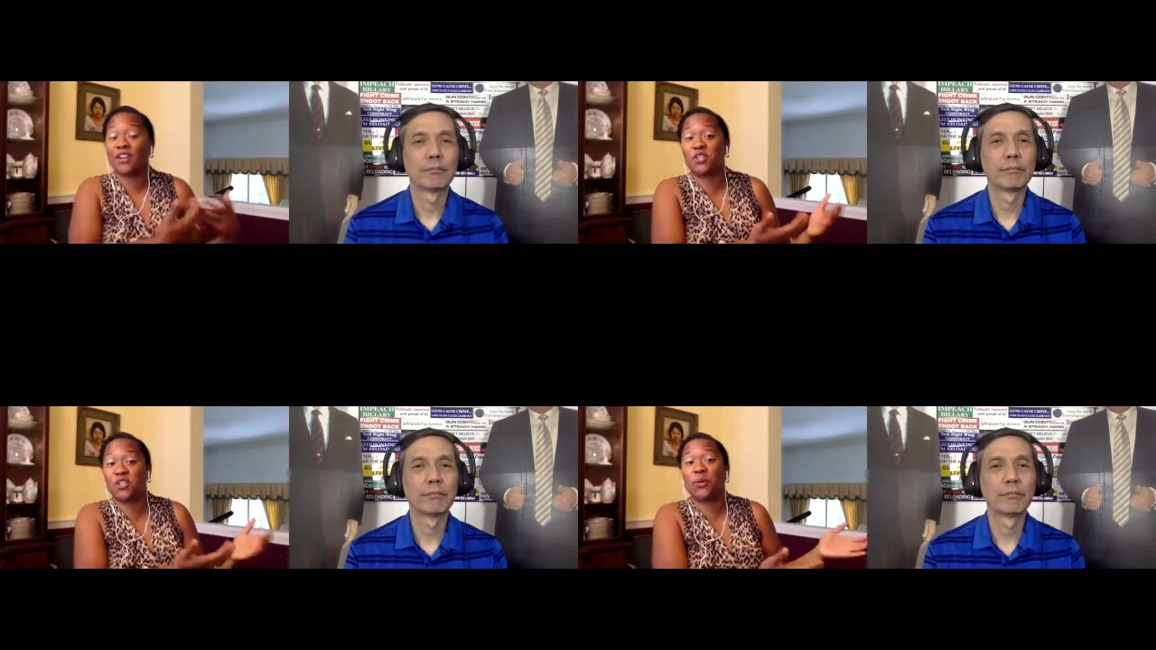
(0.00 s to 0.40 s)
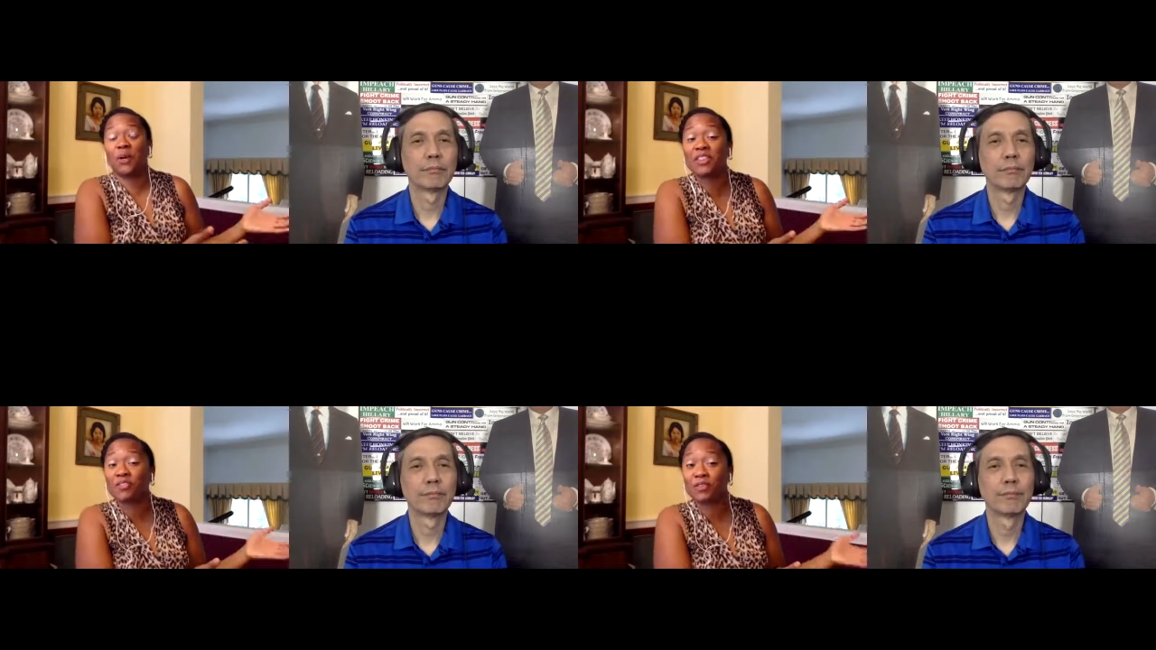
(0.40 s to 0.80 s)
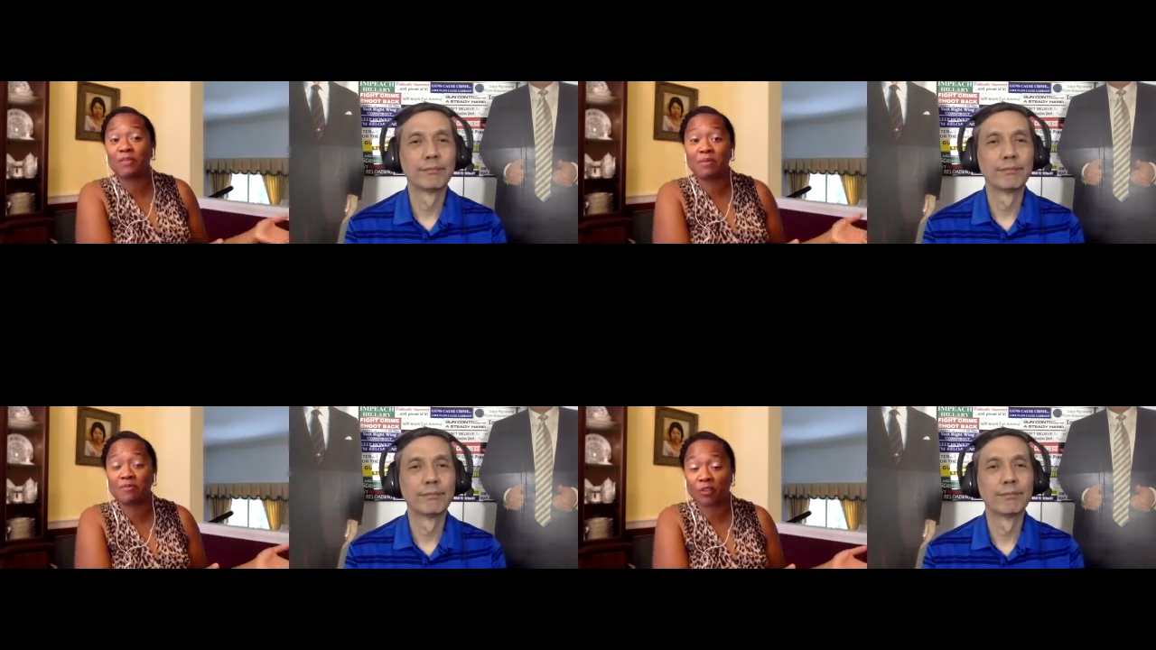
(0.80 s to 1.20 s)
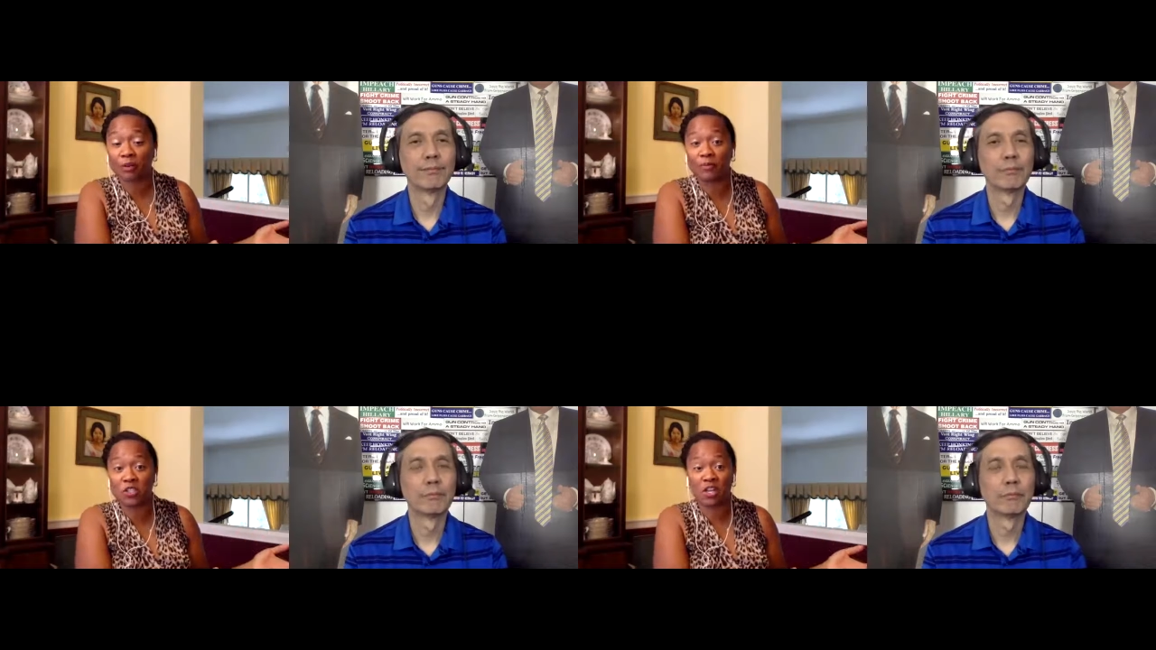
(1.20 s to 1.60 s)
Speaker 1: issue with from the
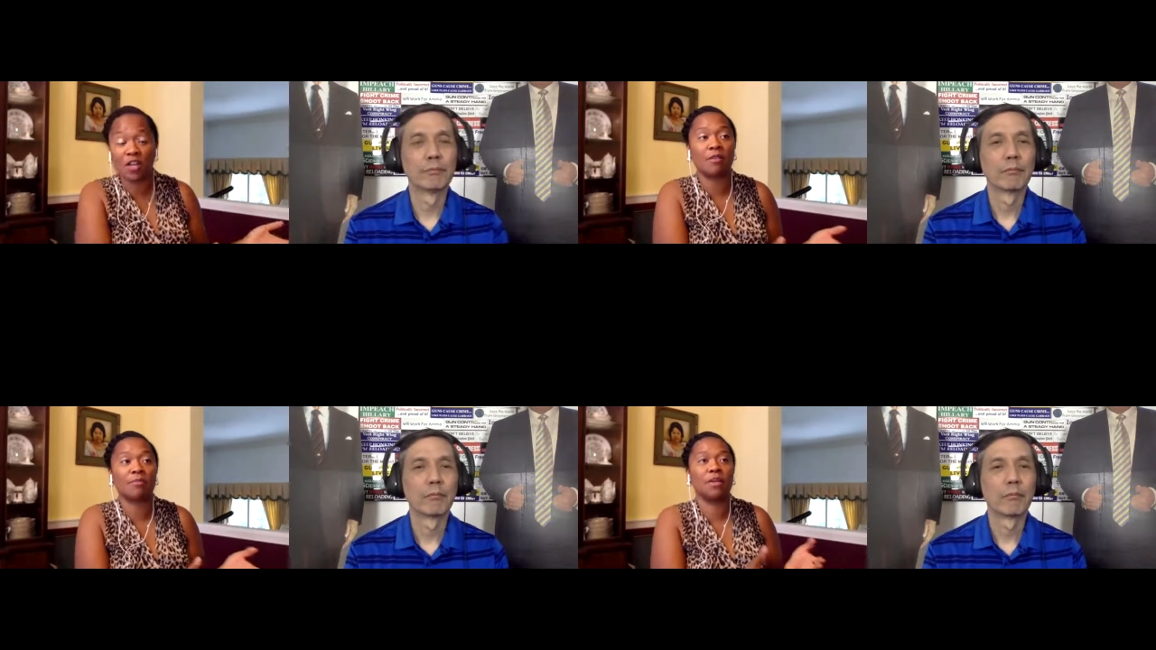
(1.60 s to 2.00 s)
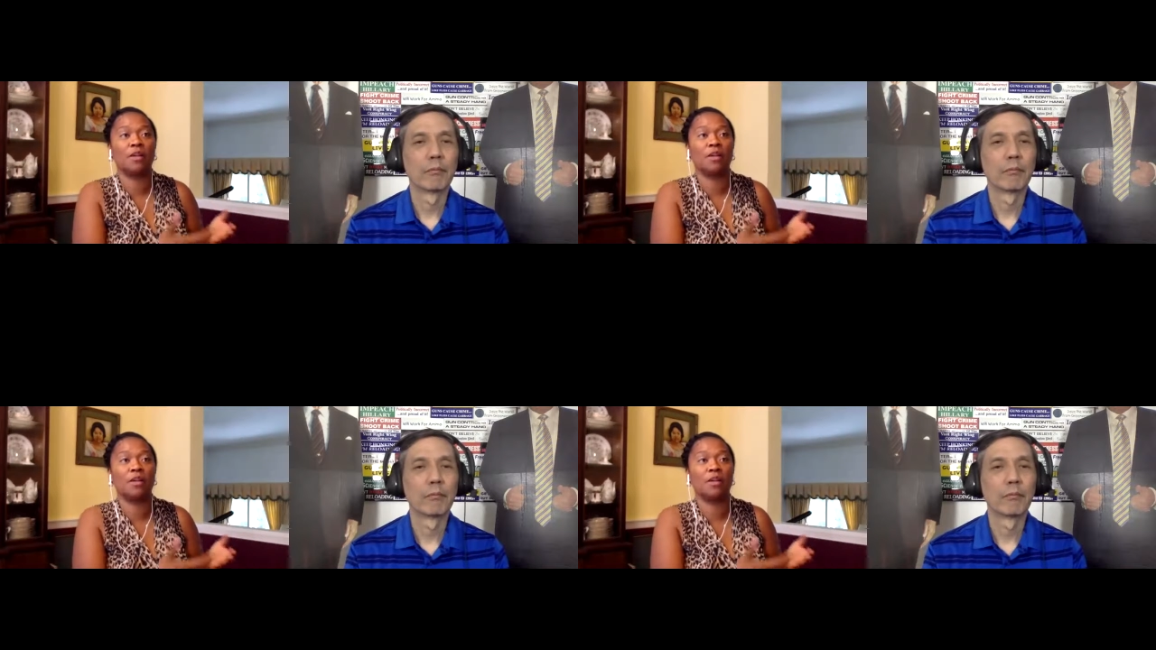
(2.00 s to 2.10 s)
from the jump.